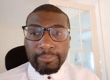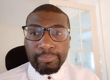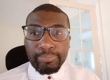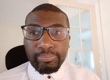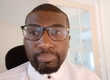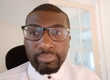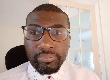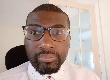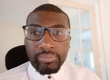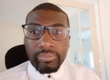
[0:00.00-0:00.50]

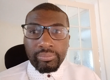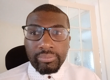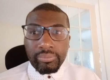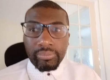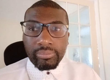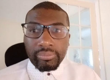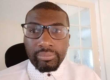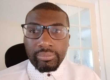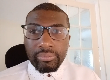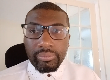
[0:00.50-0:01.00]

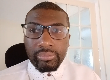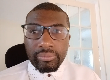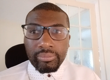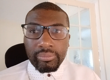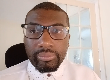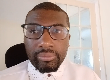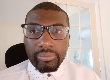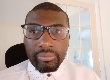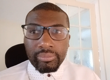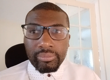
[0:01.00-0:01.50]

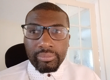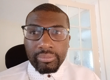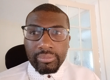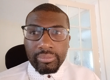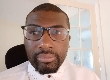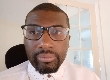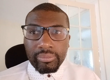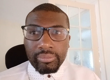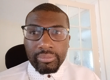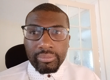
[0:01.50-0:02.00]

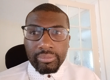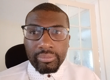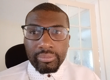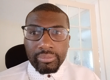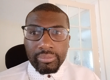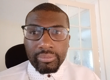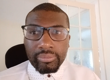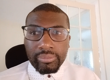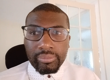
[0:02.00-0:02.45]
(no one is talking)